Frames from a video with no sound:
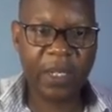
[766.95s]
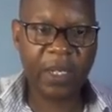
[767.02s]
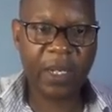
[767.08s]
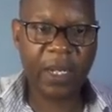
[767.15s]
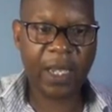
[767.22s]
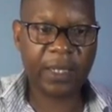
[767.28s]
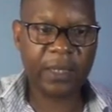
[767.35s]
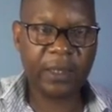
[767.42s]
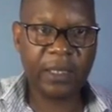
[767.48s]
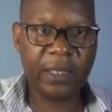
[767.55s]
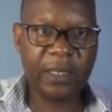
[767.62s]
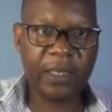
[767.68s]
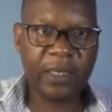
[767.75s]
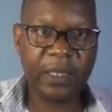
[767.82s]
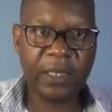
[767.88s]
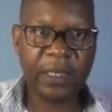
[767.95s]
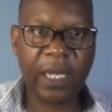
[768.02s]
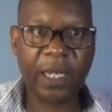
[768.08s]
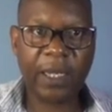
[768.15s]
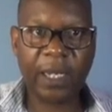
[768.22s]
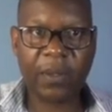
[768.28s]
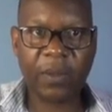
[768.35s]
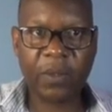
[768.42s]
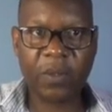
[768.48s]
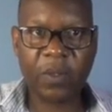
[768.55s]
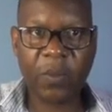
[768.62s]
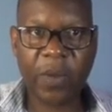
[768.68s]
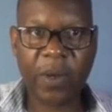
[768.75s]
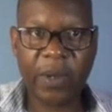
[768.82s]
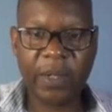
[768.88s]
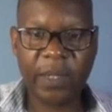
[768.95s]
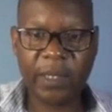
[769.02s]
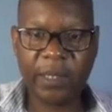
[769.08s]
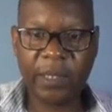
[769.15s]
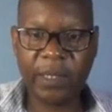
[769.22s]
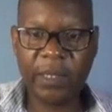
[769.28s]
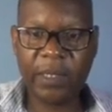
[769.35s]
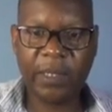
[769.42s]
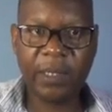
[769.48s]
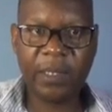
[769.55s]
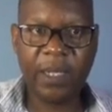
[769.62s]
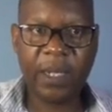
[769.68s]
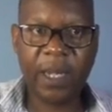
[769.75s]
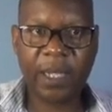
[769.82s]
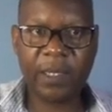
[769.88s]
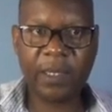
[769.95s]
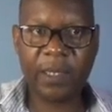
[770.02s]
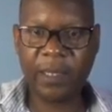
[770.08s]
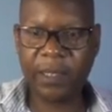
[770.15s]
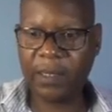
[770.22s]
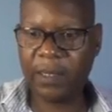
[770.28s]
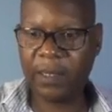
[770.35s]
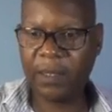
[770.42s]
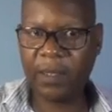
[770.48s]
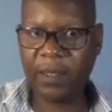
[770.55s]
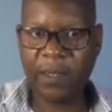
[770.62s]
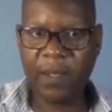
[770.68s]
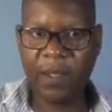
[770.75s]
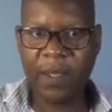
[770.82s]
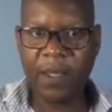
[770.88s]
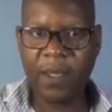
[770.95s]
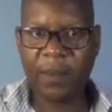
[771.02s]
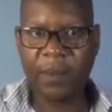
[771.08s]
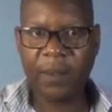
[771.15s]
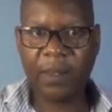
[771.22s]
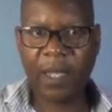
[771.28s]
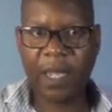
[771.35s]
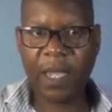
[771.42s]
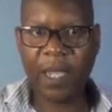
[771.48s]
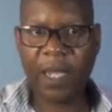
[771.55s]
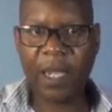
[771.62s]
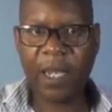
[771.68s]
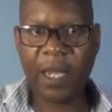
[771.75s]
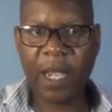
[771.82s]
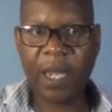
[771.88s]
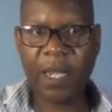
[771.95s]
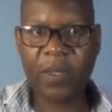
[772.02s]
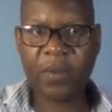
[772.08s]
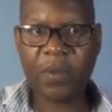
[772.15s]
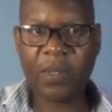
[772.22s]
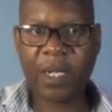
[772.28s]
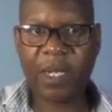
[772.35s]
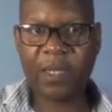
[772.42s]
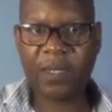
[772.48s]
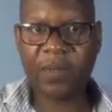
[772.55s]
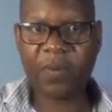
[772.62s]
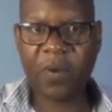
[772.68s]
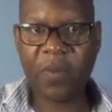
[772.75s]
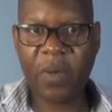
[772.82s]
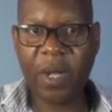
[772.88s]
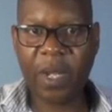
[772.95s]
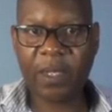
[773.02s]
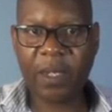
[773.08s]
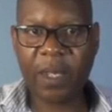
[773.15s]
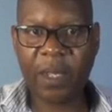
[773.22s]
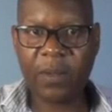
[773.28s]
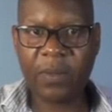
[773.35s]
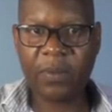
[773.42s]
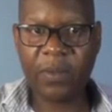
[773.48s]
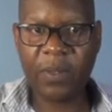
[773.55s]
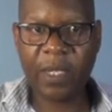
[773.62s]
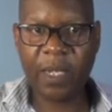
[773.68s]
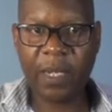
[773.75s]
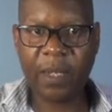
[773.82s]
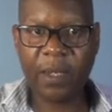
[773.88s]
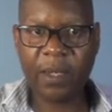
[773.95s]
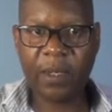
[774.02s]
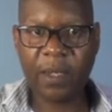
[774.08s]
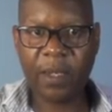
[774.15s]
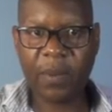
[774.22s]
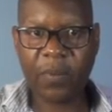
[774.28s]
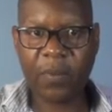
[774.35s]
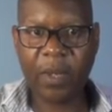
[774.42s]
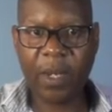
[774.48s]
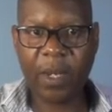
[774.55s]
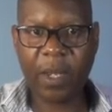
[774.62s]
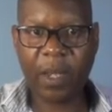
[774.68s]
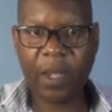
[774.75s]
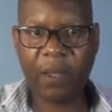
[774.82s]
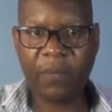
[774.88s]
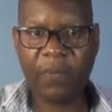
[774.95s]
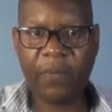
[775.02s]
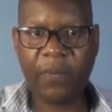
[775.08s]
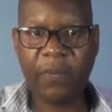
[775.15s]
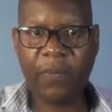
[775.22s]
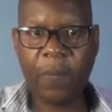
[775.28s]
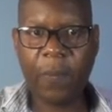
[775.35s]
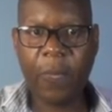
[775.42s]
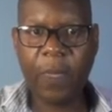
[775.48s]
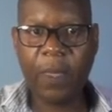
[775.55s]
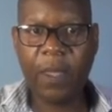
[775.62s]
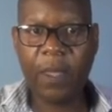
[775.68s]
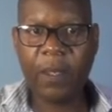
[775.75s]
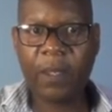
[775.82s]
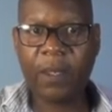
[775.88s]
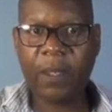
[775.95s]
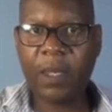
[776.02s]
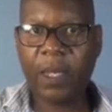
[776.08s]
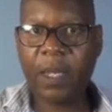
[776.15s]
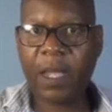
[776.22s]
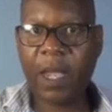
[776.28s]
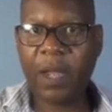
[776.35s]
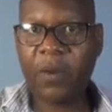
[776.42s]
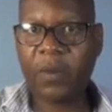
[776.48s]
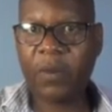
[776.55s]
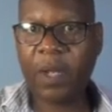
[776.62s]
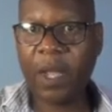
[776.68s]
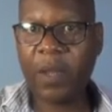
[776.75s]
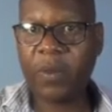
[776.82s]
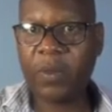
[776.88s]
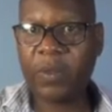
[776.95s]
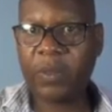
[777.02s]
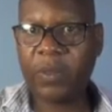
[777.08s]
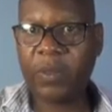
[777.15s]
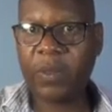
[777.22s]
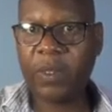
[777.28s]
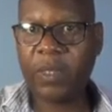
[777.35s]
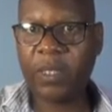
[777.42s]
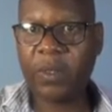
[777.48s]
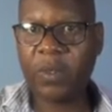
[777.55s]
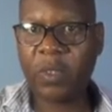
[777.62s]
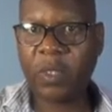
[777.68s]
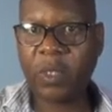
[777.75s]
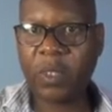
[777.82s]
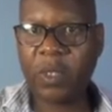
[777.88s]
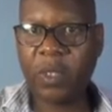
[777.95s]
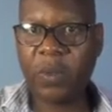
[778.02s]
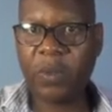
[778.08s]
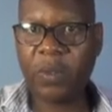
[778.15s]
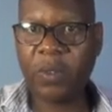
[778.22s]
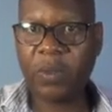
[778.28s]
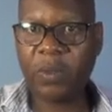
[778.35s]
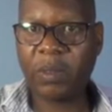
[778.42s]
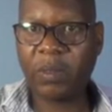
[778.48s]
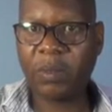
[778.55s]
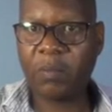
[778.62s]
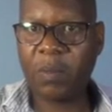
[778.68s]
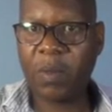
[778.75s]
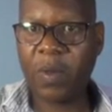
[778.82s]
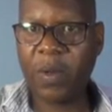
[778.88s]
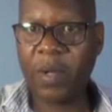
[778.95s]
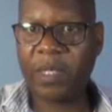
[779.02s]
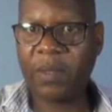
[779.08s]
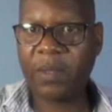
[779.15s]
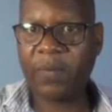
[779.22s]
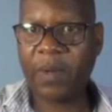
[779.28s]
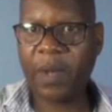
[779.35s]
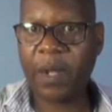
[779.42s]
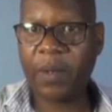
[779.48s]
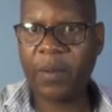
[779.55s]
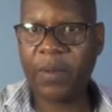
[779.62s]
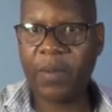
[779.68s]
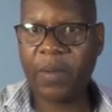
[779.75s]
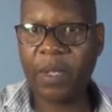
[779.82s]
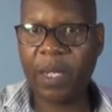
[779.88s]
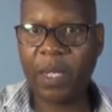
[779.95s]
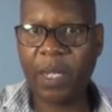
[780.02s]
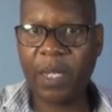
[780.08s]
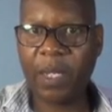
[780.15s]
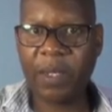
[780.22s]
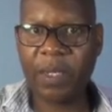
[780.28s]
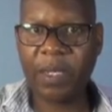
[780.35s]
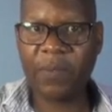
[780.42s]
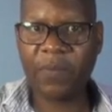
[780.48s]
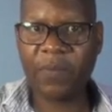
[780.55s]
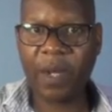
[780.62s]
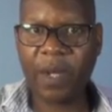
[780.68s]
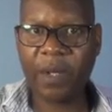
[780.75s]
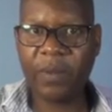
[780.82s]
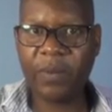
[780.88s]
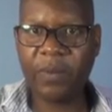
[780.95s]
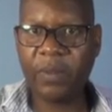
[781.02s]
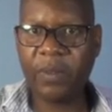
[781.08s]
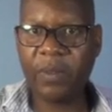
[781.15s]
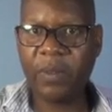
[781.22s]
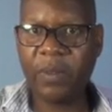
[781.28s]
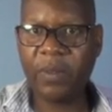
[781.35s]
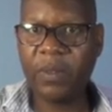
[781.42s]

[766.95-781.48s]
like this, and I close the parentheses like this. Then I need to drag this formula down, and we have here. I also need to show the smallest value in these values.